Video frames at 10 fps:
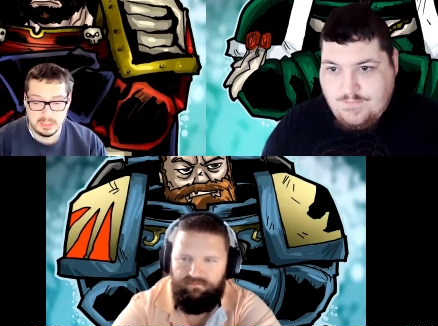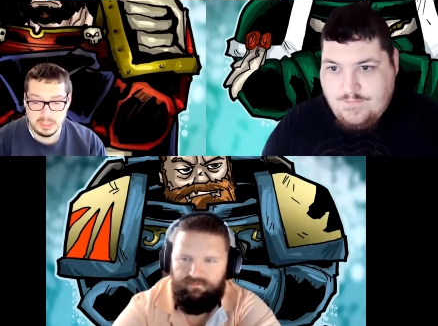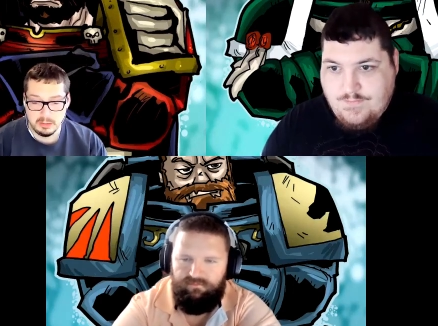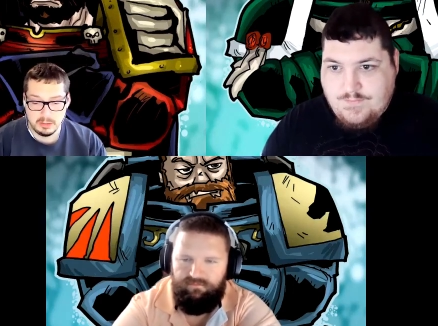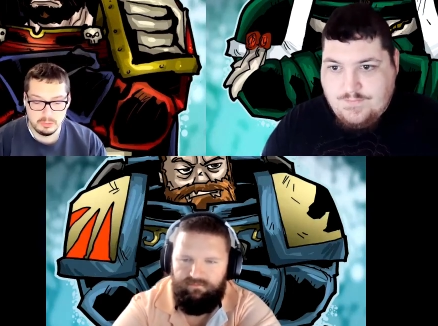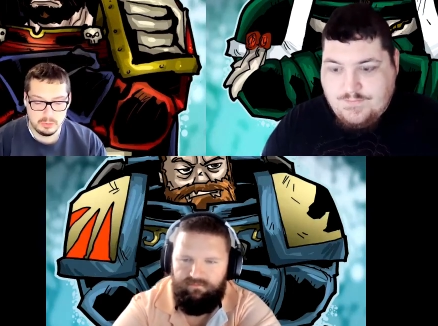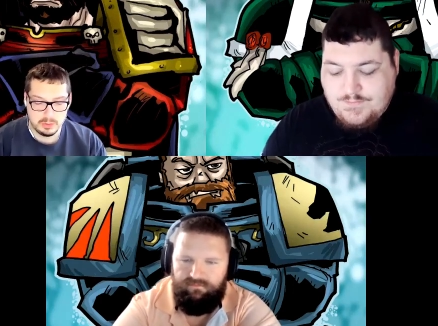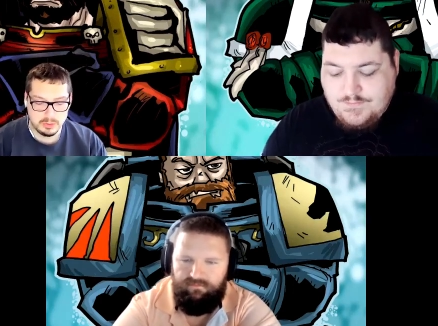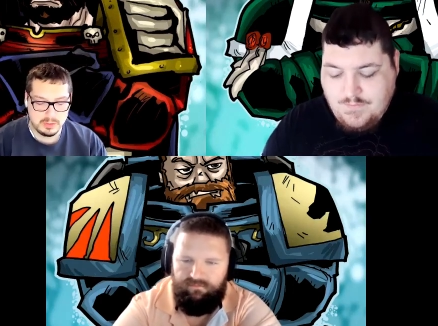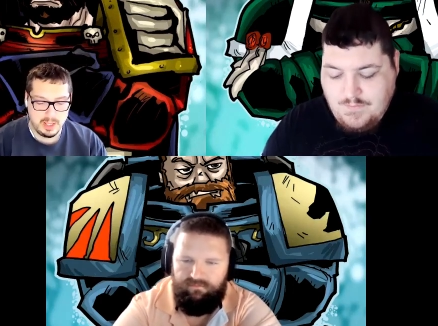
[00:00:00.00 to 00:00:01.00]
Speaker 1: Tyranid
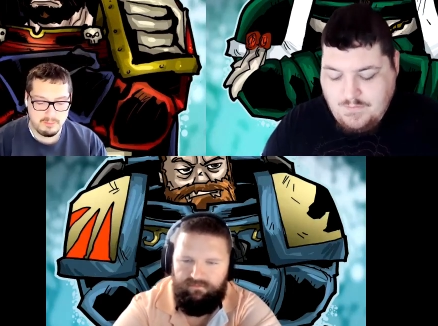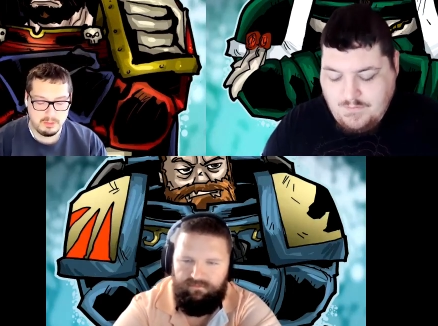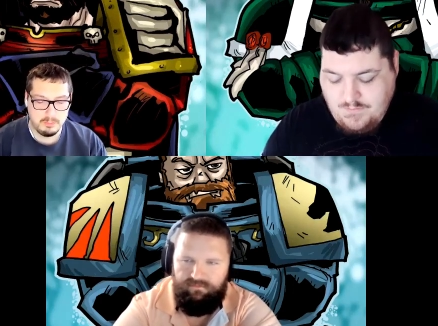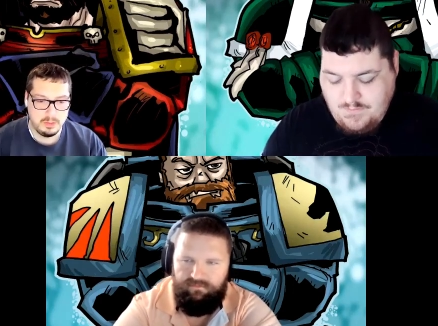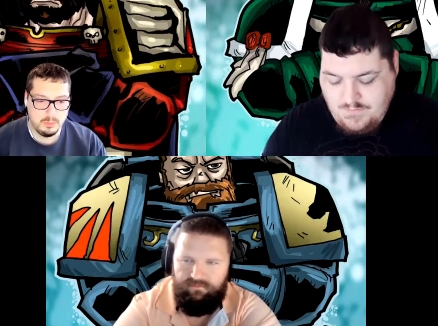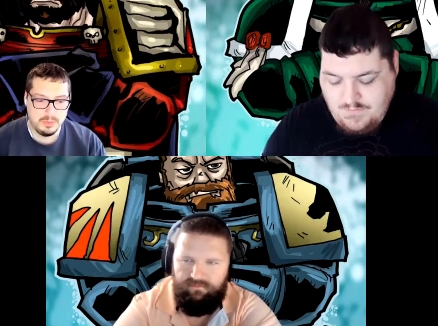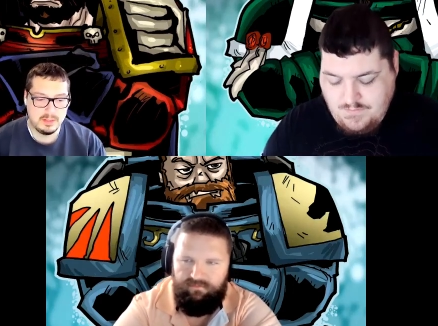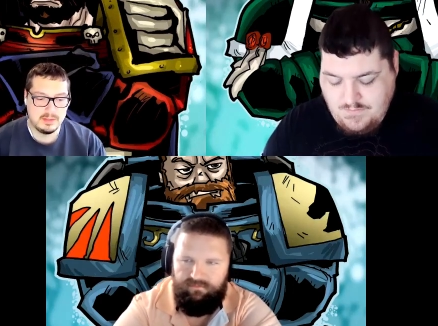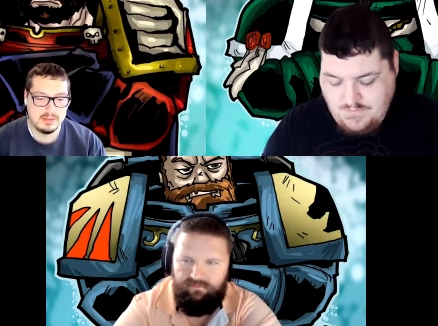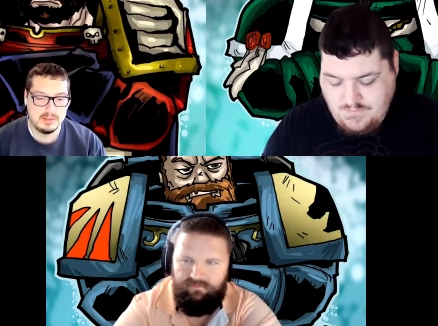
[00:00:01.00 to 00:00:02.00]
creatures have to be
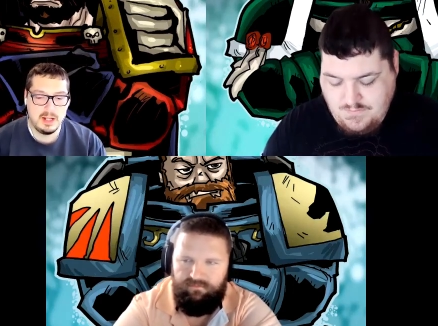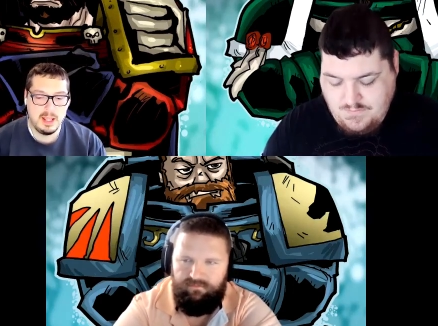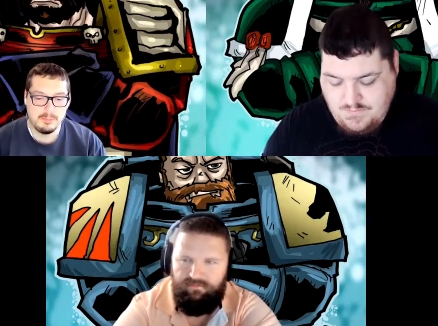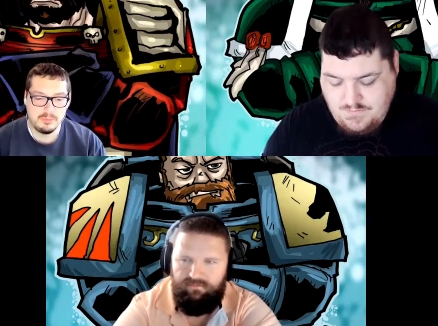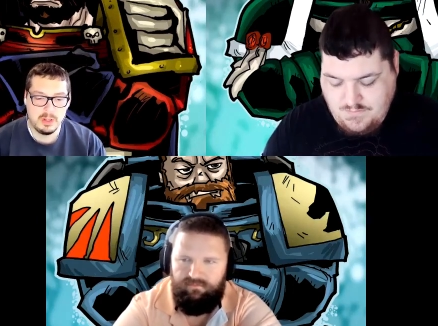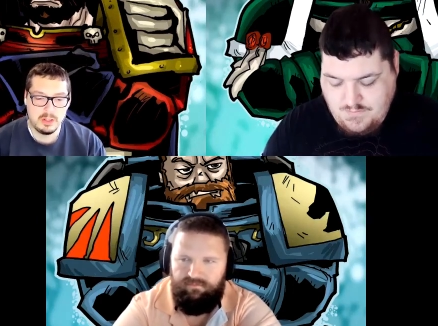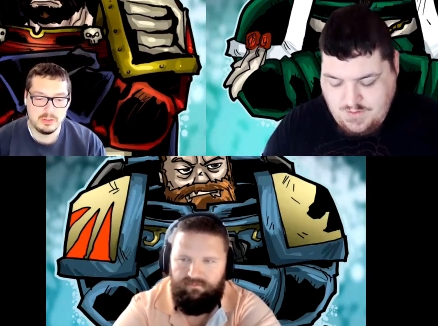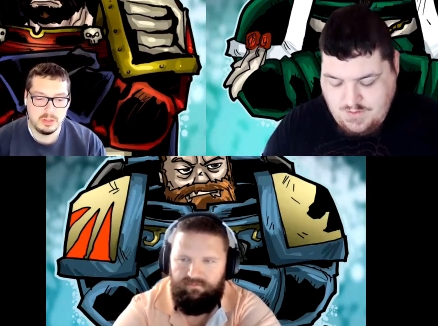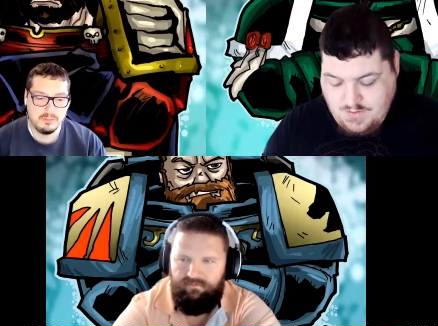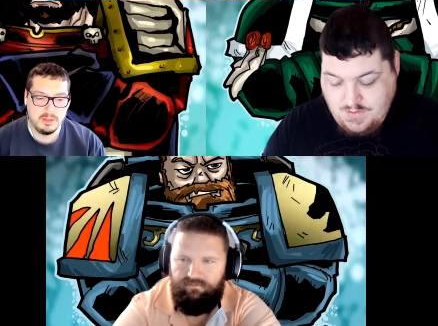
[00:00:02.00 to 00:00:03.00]
within synapse range
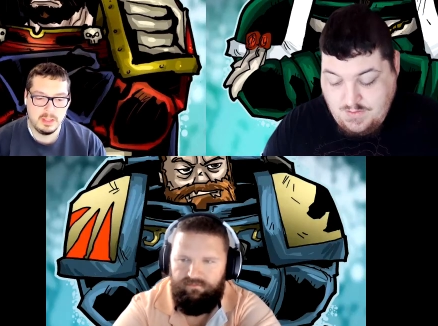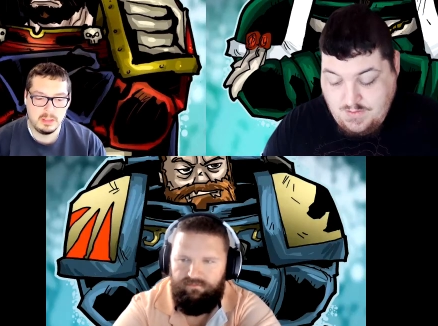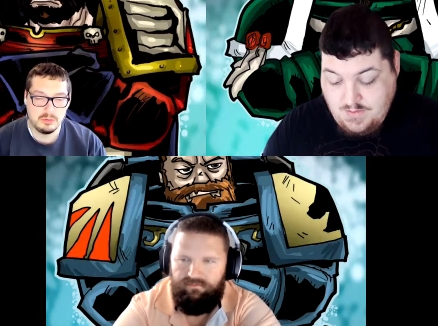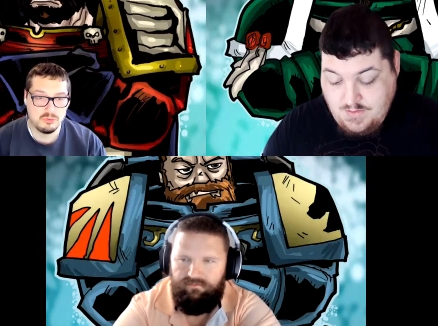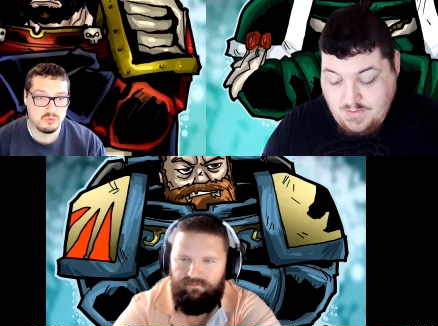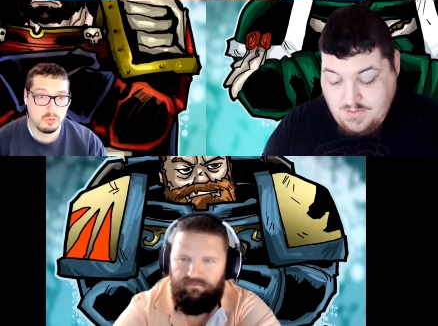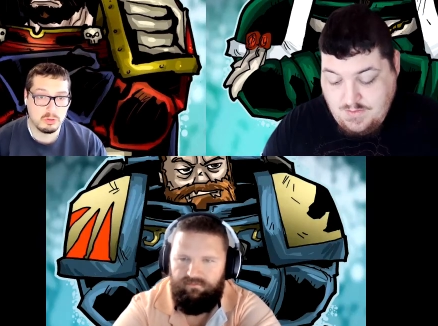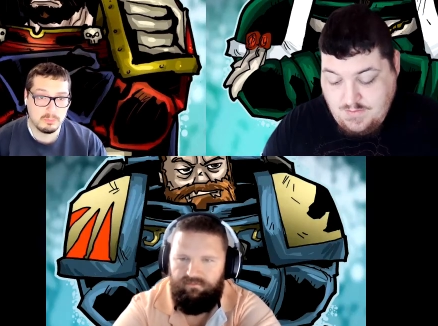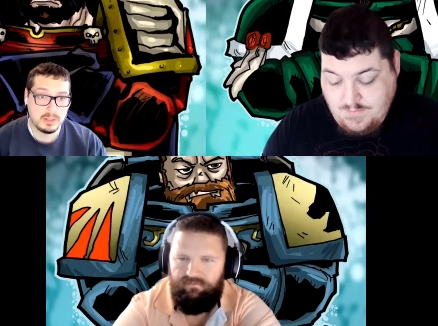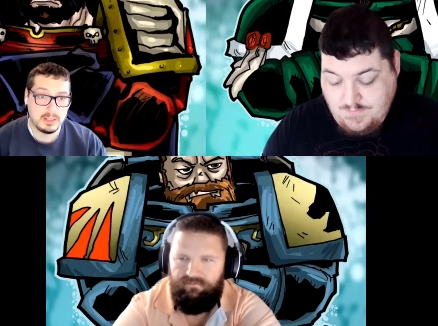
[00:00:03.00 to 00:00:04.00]
of a controller
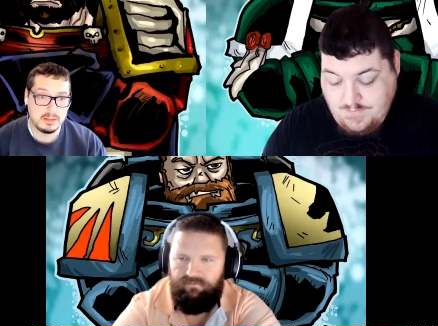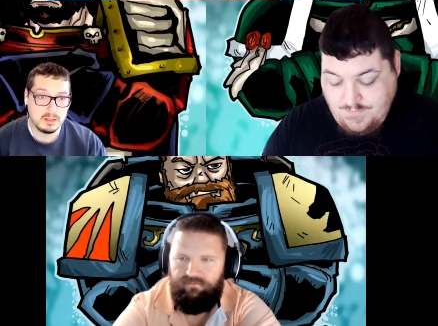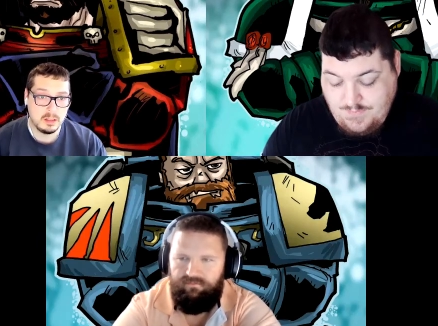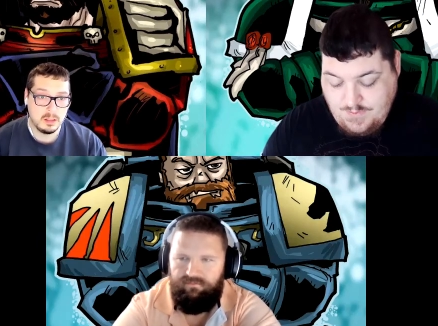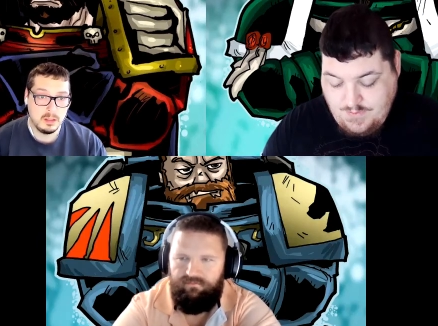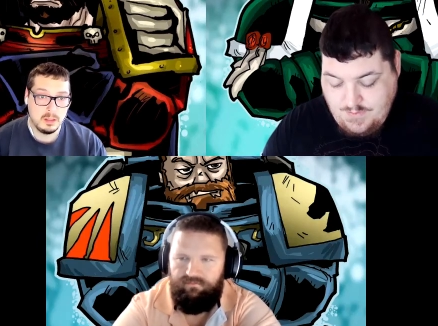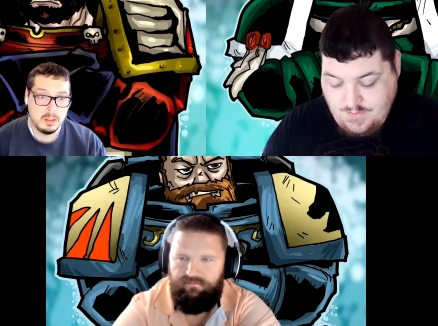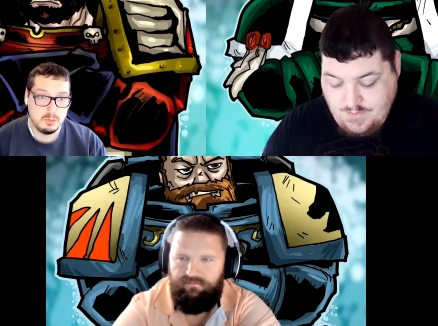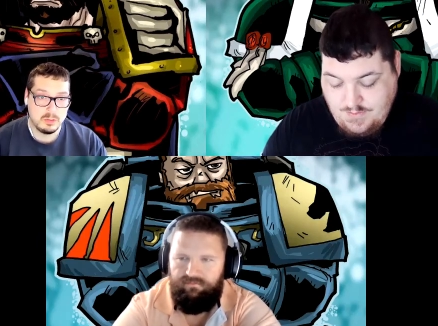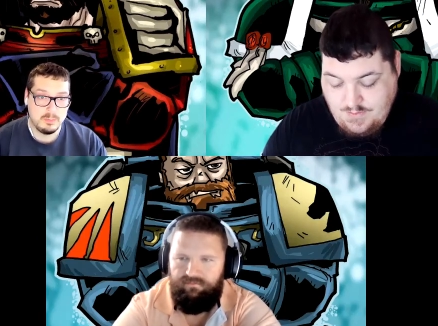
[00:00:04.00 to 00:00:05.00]
beast,
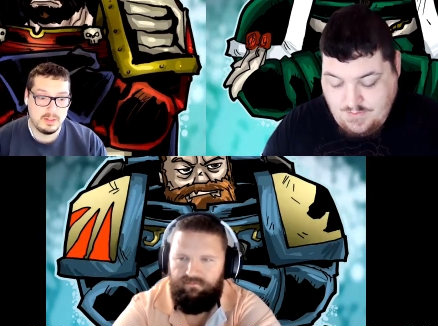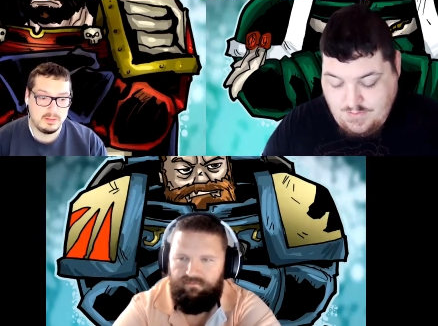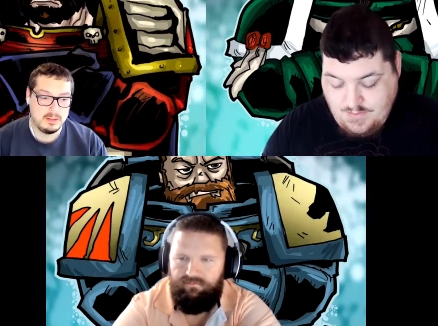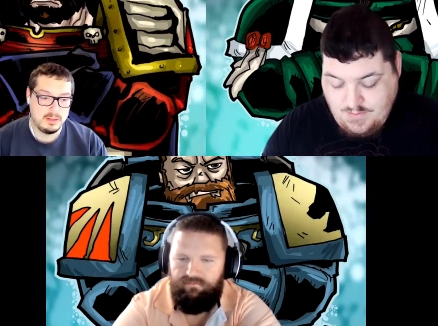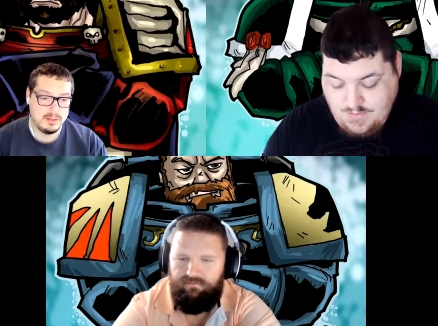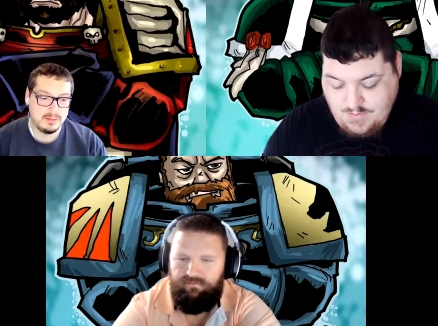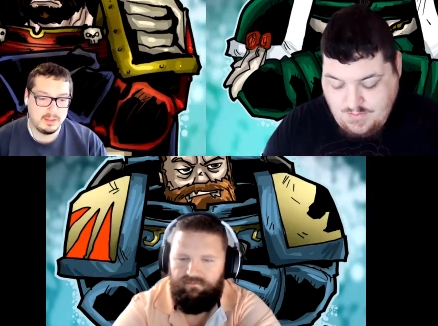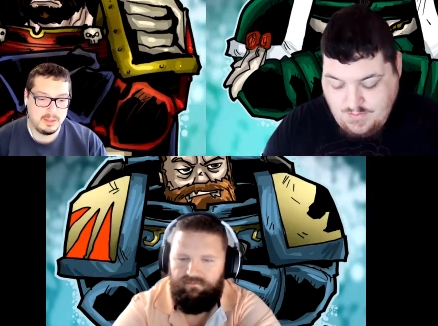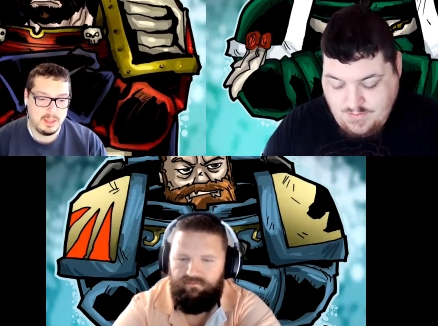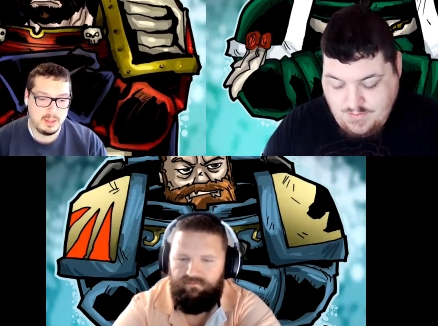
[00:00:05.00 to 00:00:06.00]
which basically is like a...